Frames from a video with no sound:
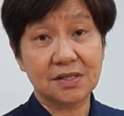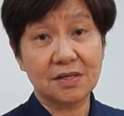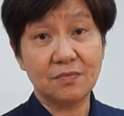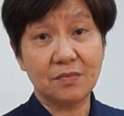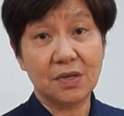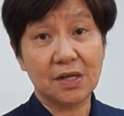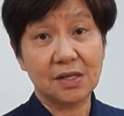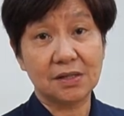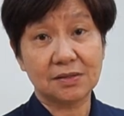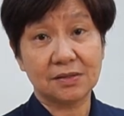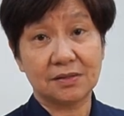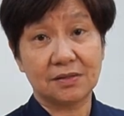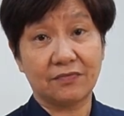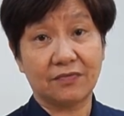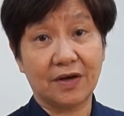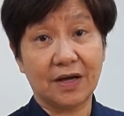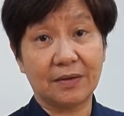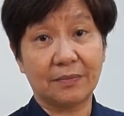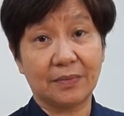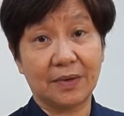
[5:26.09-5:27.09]
seconds
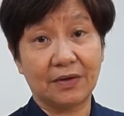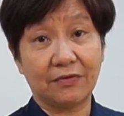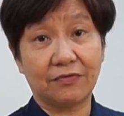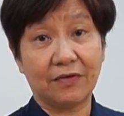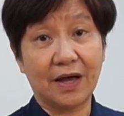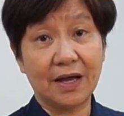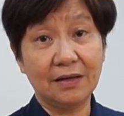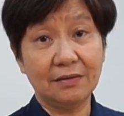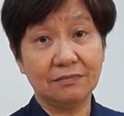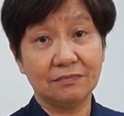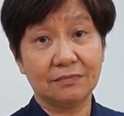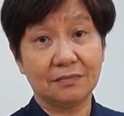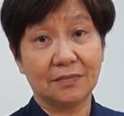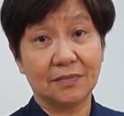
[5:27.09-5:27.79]
divided by 5.